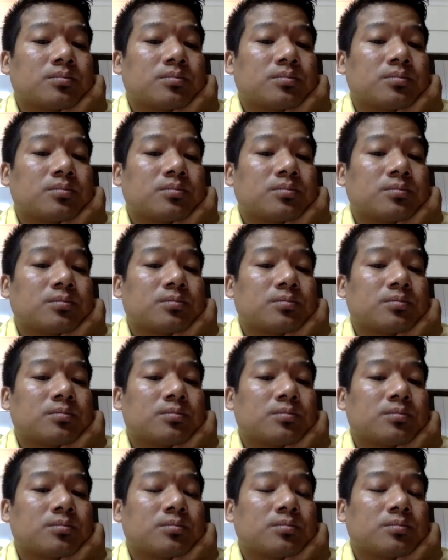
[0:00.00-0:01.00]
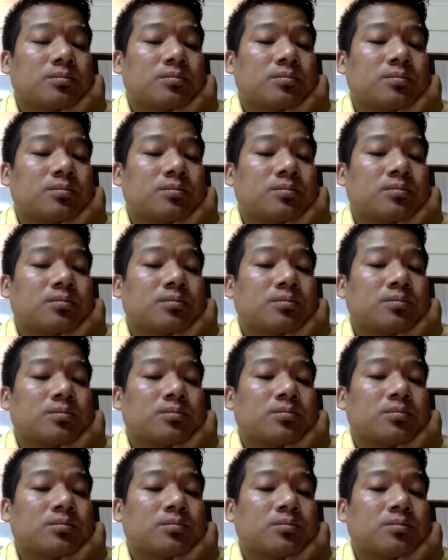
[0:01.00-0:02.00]

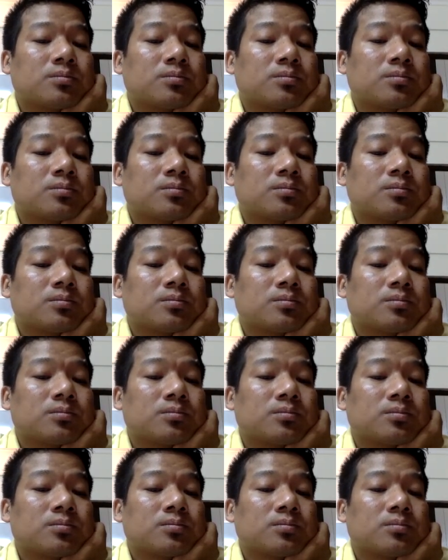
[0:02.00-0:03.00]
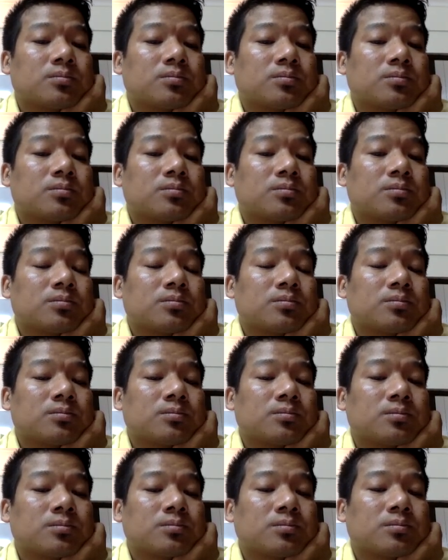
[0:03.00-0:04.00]

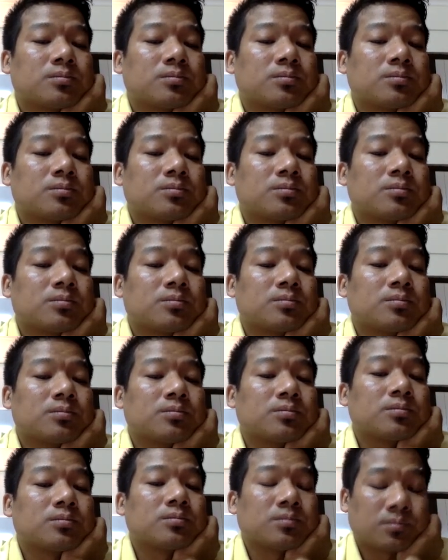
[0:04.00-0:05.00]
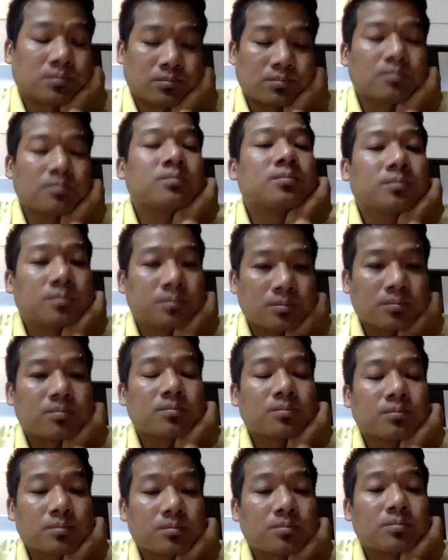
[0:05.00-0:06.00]

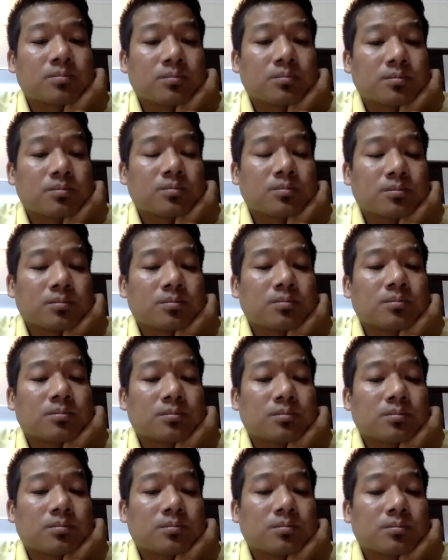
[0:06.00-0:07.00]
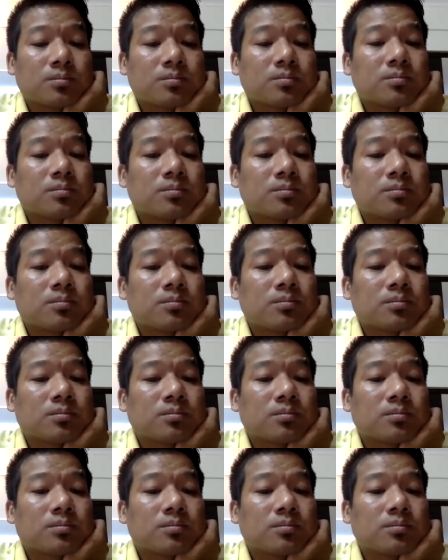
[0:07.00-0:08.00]
No words are spoken by the person on screen.